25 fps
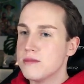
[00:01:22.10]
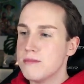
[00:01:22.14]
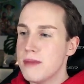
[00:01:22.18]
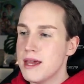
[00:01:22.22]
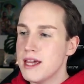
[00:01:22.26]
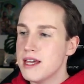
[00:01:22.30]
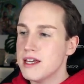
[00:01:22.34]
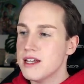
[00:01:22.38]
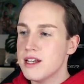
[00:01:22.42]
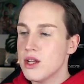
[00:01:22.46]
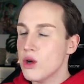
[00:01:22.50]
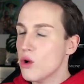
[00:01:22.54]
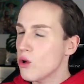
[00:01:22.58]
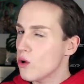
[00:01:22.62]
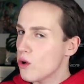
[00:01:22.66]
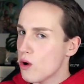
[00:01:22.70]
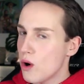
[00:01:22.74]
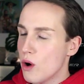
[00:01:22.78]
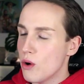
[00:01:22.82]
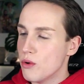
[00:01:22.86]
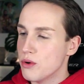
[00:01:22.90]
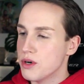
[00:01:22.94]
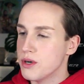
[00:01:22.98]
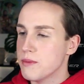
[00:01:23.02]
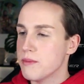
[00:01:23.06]
make it your
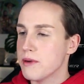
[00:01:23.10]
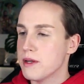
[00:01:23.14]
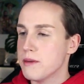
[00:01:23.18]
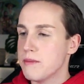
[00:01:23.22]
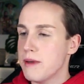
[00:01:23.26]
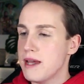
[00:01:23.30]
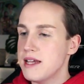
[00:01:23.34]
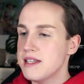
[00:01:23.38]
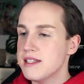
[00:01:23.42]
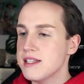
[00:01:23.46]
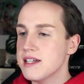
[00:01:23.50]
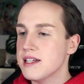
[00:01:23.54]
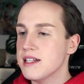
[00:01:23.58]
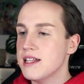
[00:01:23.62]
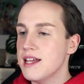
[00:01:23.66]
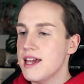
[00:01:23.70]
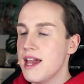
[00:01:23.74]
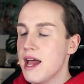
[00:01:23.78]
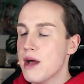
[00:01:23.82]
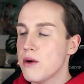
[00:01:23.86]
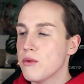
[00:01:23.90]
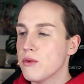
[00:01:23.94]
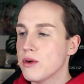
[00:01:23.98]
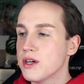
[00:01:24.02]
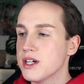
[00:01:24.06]
own. But basically
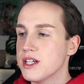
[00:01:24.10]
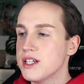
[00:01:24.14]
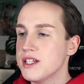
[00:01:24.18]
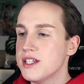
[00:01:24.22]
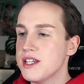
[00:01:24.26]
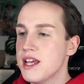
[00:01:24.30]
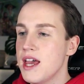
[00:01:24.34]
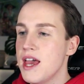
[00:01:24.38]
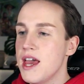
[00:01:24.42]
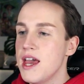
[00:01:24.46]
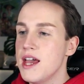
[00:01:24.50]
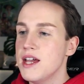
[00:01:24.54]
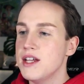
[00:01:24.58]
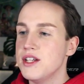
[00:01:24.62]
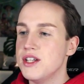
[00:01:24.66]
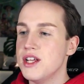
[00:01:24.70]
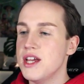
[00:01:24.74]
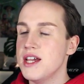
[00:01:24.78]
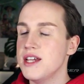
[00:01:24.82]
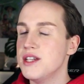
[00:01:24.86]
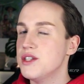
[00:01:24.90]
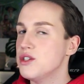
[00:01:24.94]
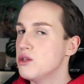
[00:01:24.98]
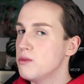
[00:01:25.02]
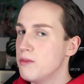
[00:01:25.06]
I wanted
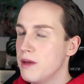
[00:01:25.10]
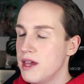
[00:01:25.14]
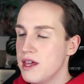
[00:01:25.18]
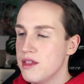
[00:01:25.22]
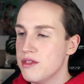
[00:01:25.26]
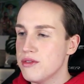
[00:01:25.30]
it to be